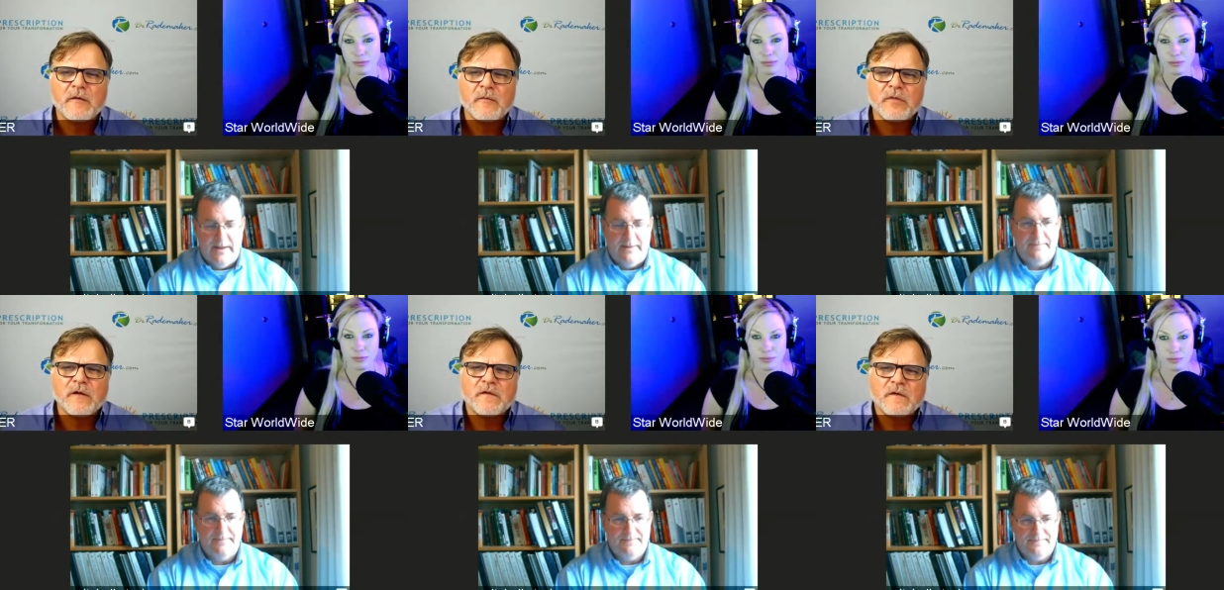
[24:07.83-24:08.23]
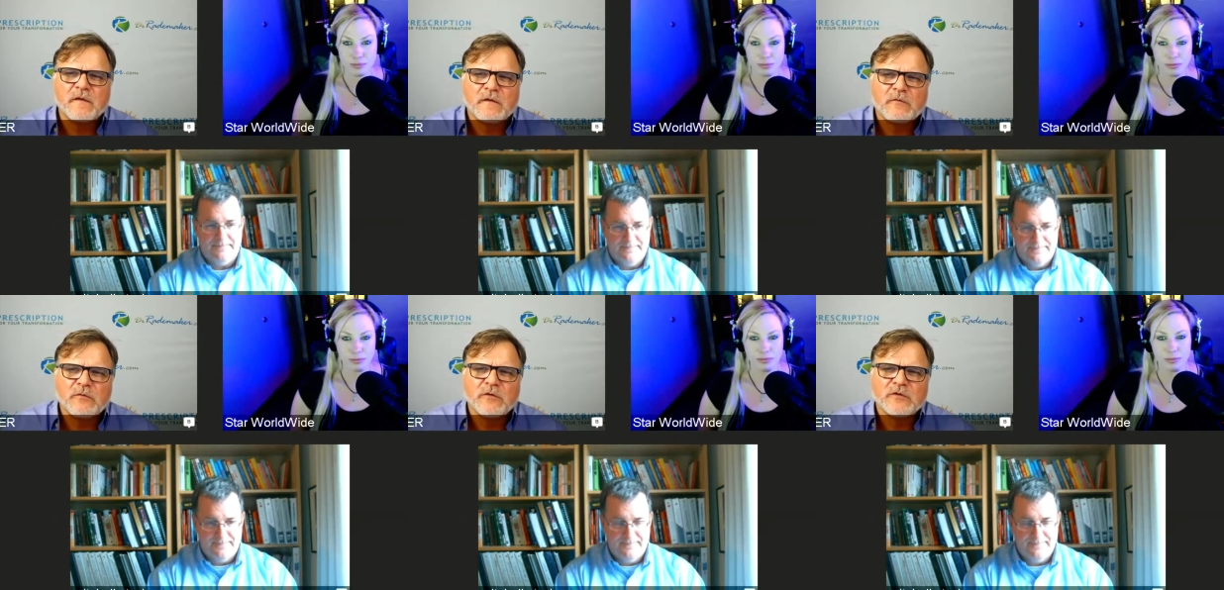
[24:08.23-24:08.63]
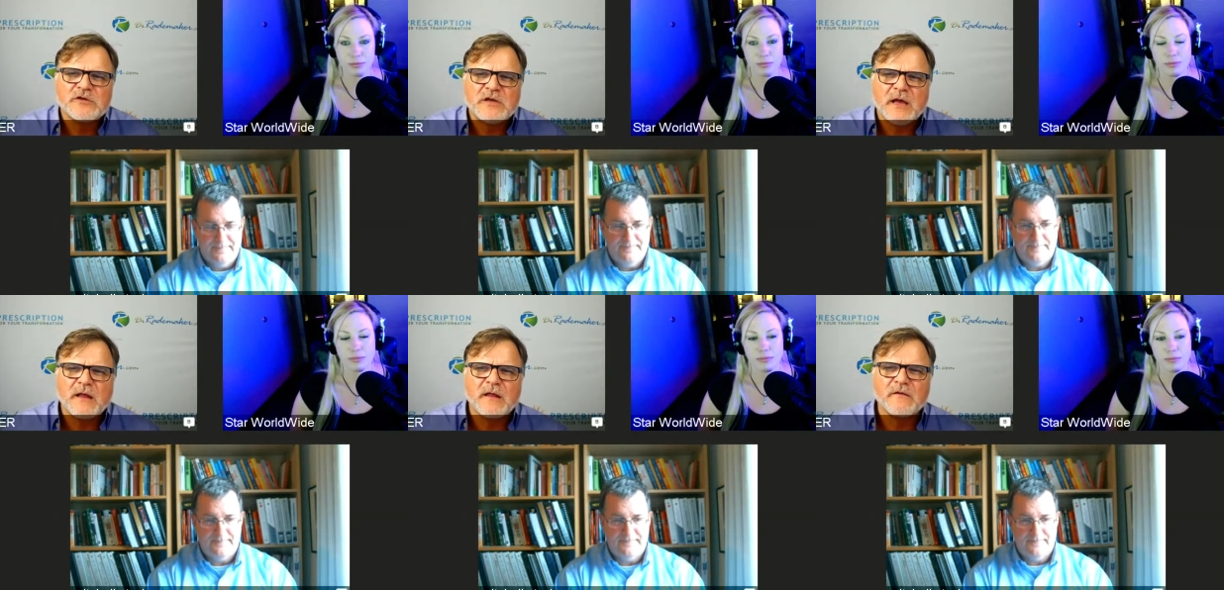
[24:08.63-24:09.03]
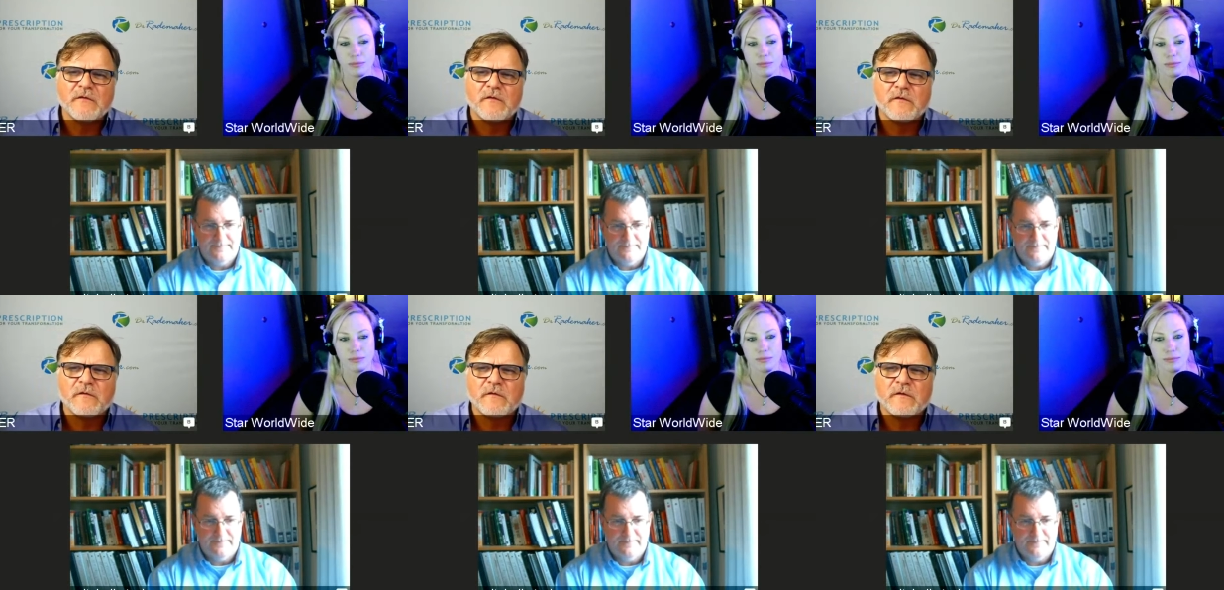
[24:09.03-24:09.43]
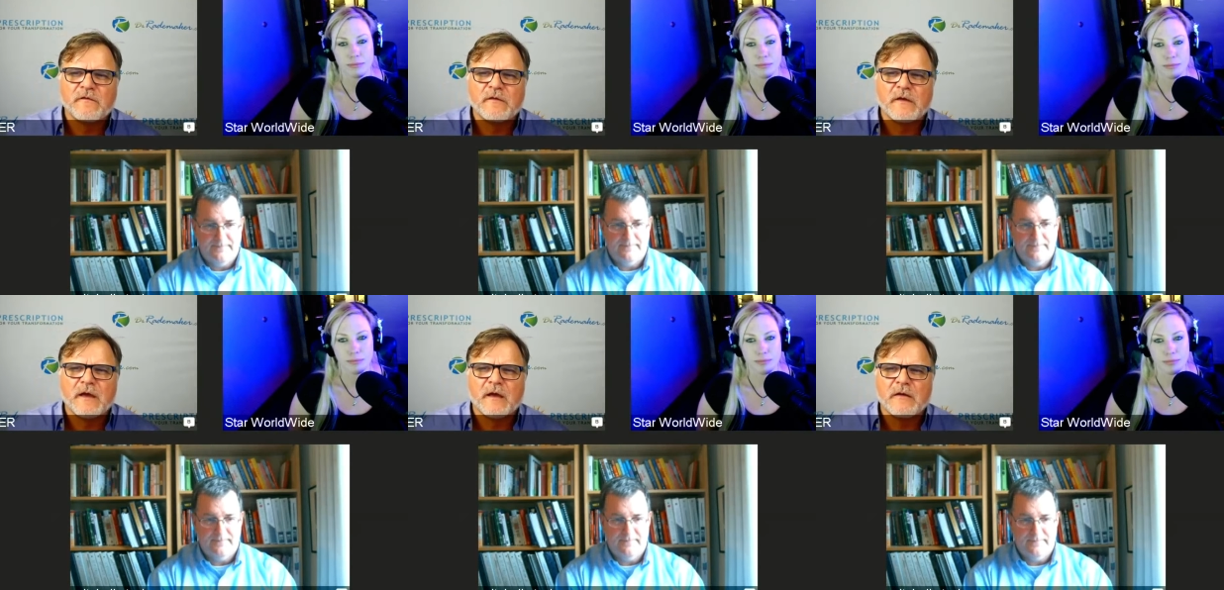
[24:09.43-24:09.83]
Speaker 1: But I think the real challenge is
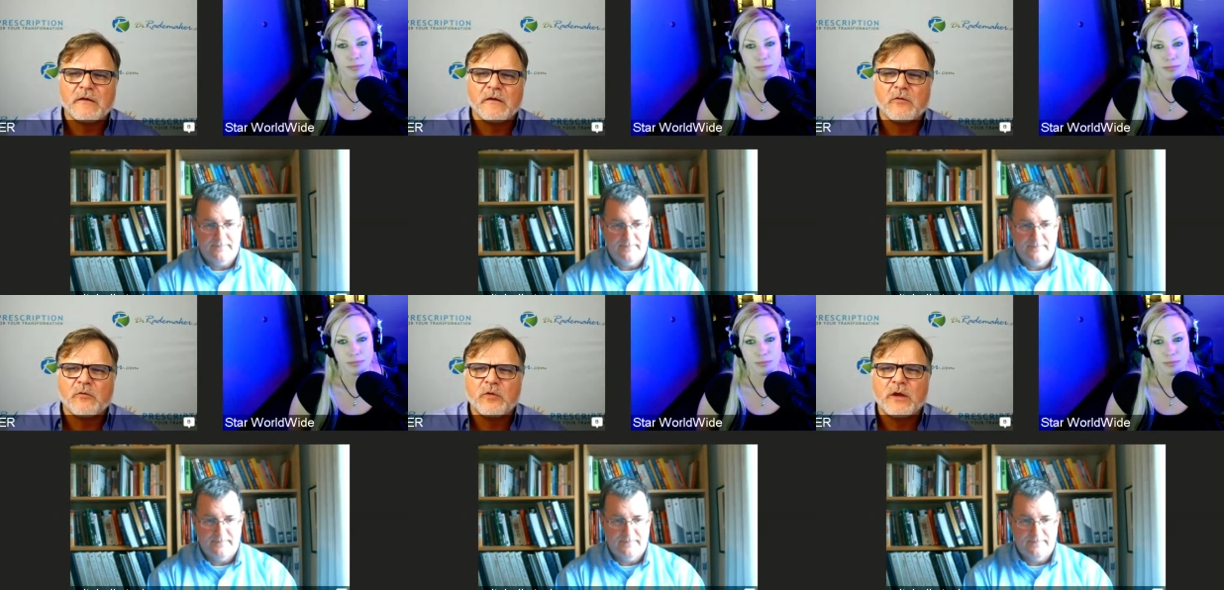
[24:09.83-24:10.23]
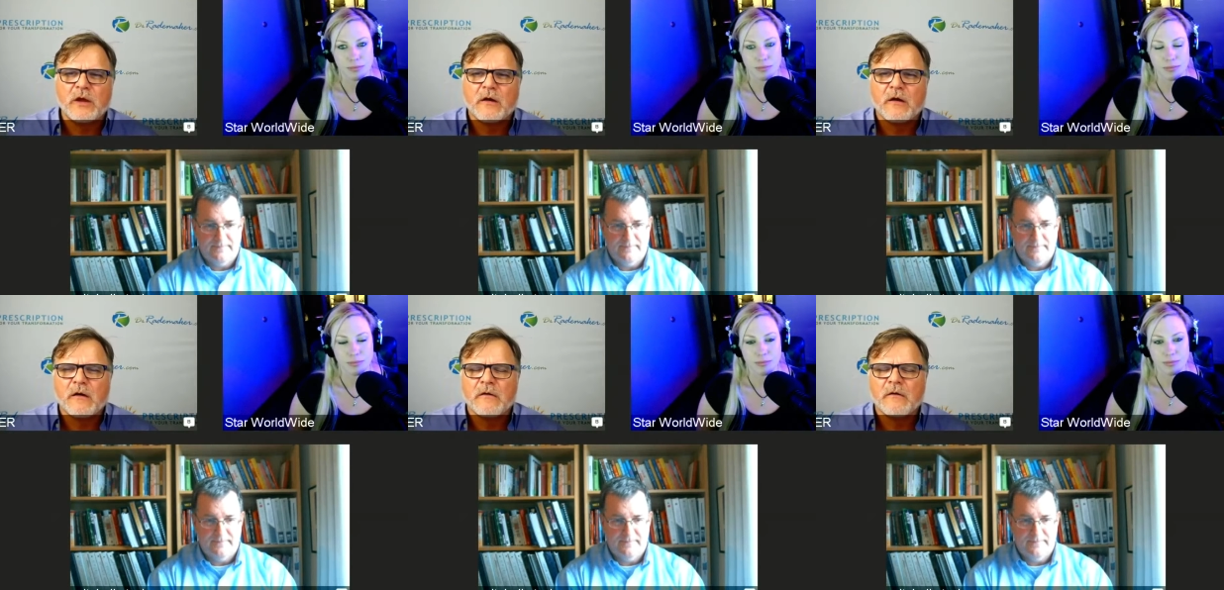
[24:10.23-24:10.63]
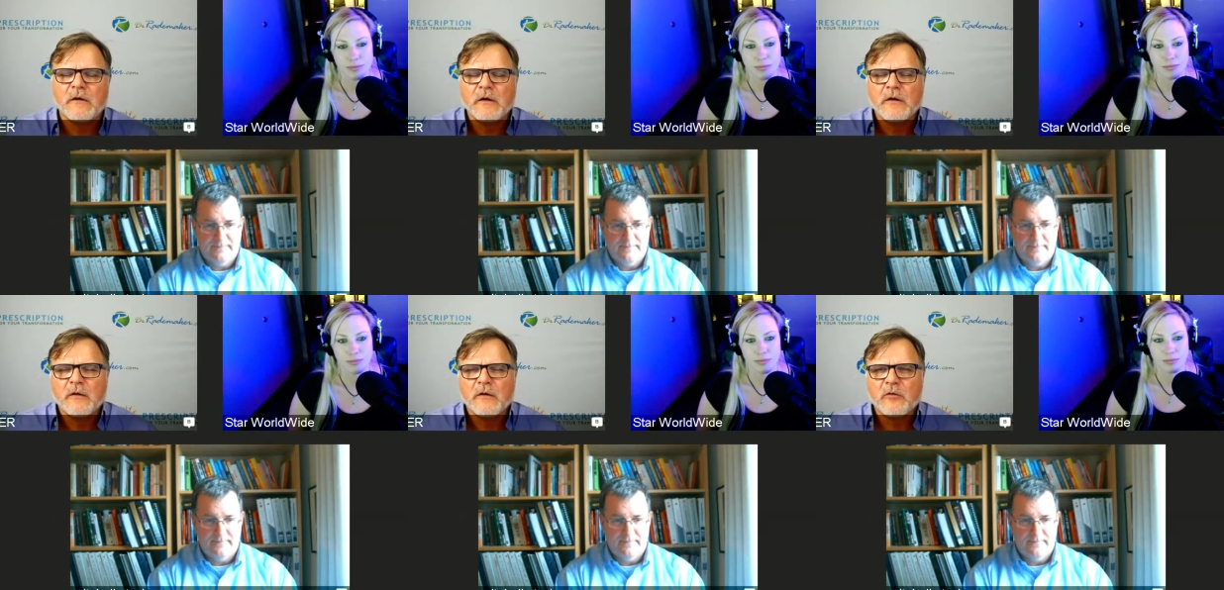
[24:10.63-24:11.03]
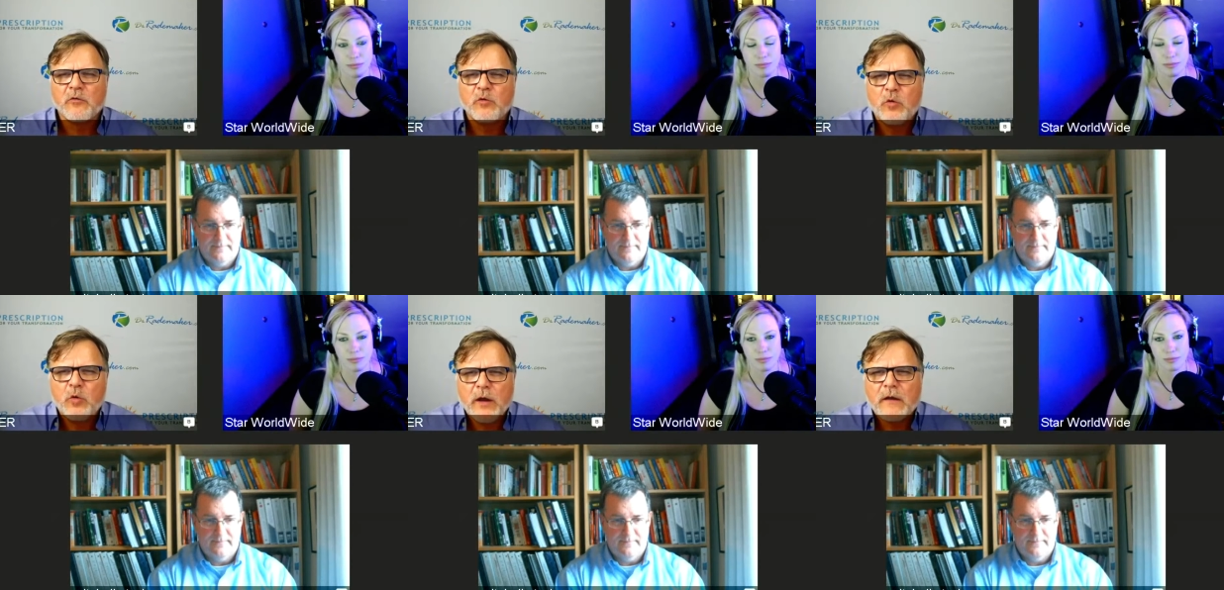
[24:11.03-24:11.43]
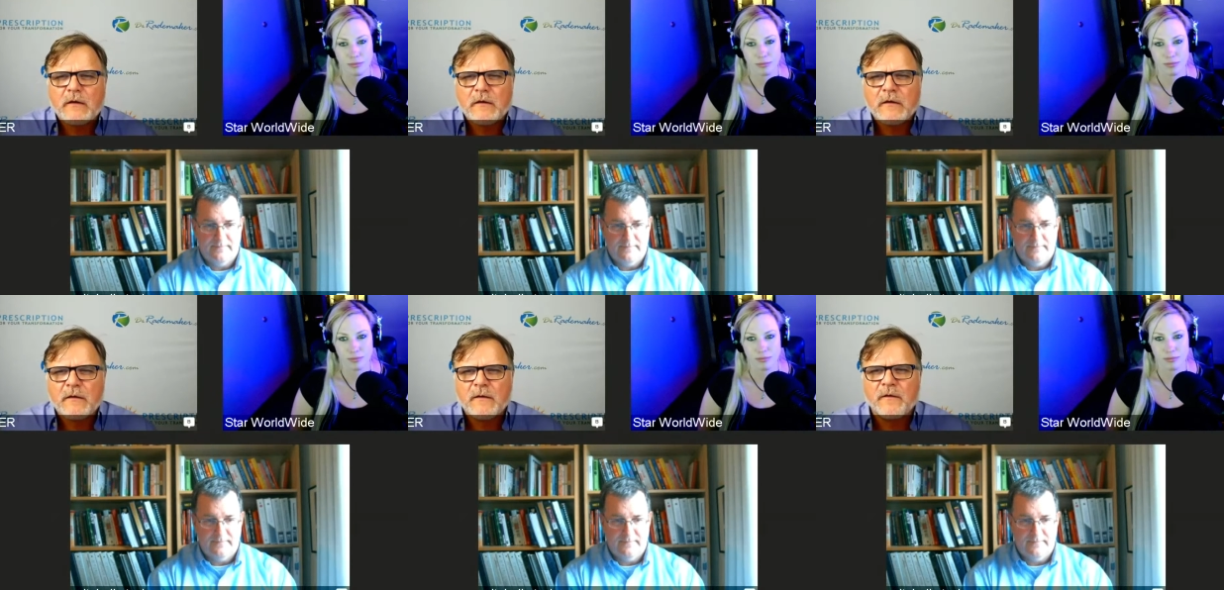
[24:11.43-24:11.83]
that, you know, we are
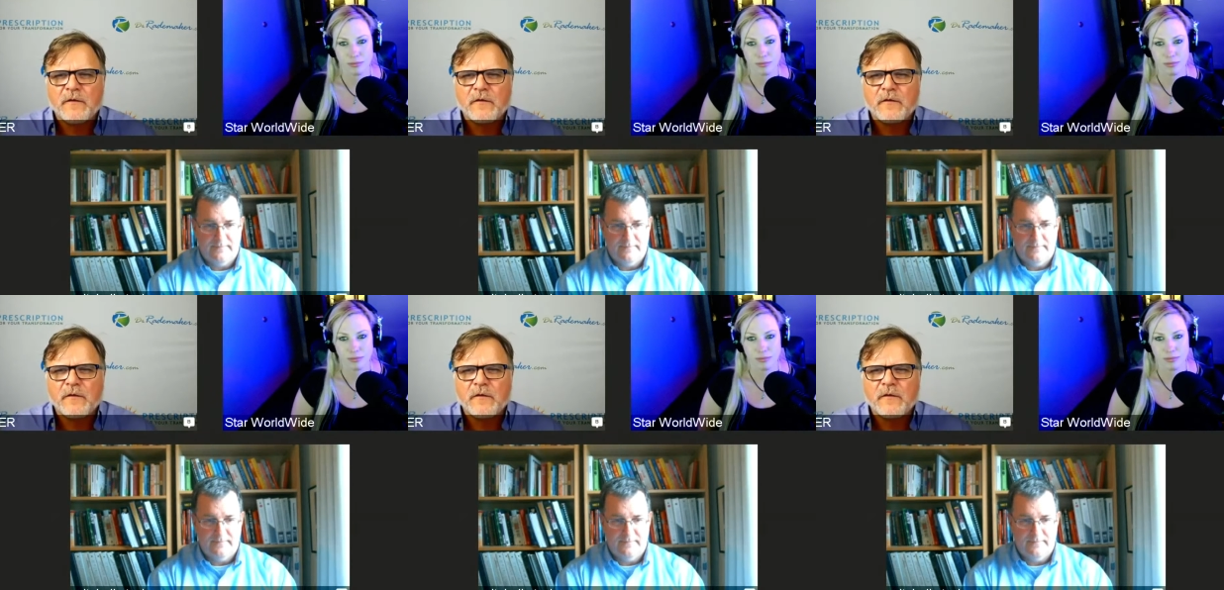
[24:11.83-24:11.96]
quick